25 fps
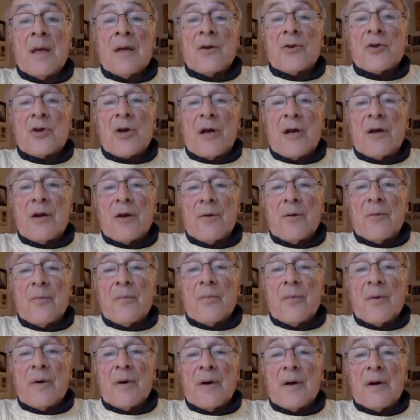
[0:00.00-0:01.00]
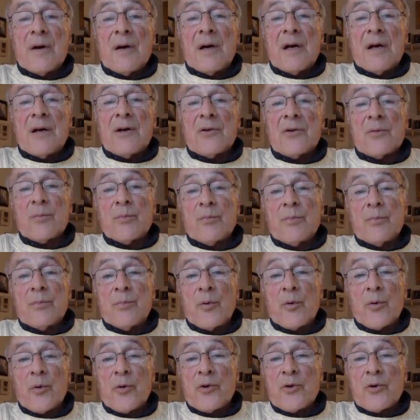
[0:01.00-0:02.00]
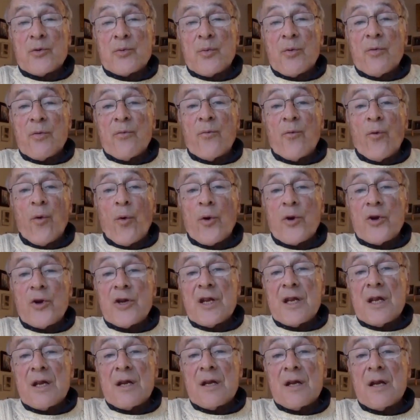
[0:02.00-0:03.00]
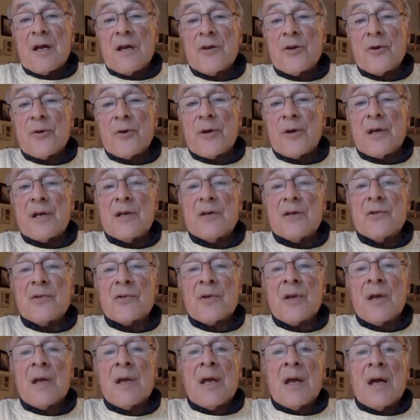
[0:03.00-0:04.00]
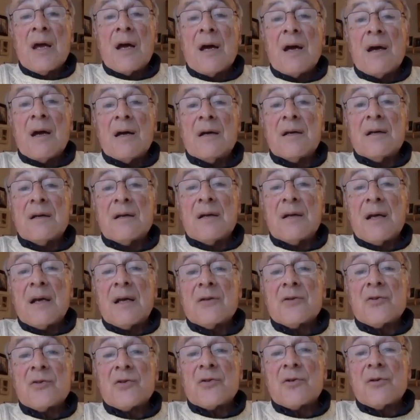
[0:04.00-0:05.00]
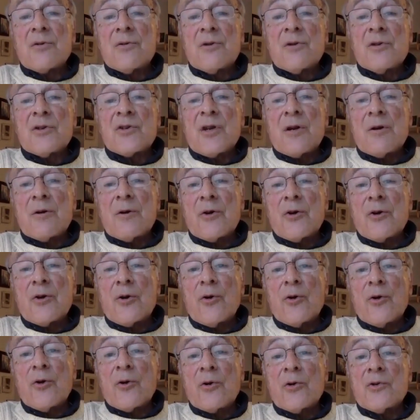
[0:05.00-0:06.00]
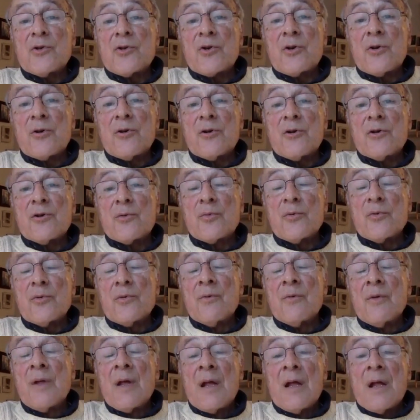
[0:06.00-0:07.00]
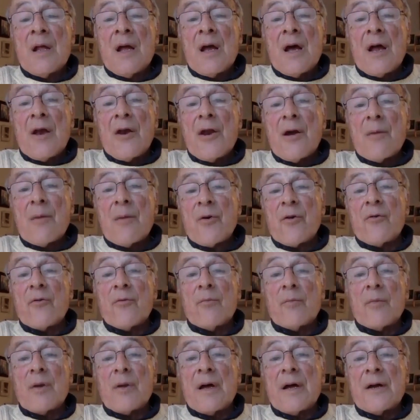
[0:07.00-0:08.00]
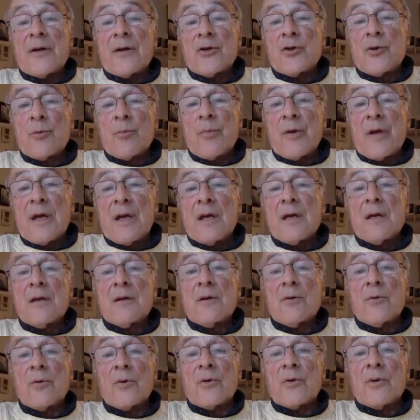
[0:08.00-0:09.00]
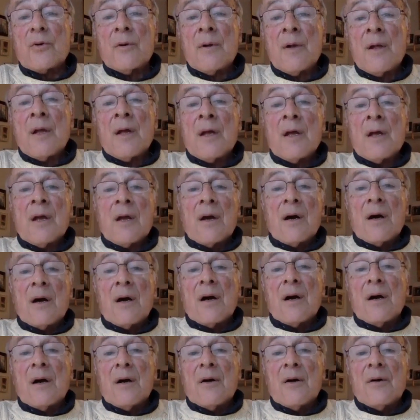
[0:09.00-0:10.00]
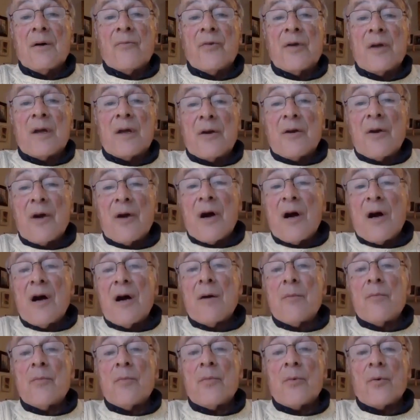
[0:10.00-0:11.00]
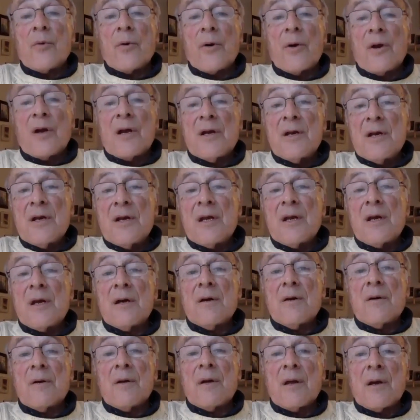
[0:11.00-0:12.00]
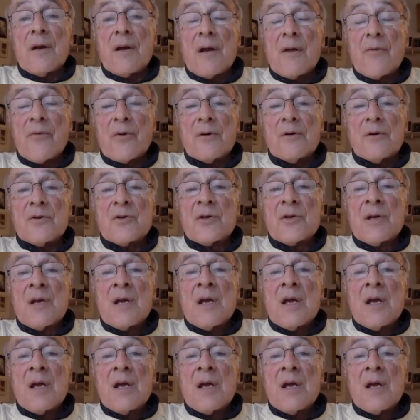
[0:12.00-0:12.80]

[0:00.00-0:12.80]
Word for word: China uh, has borders with 14 countries and has serious territorial concerns with a number of them, like Japan or uh, Vietnam or India and others.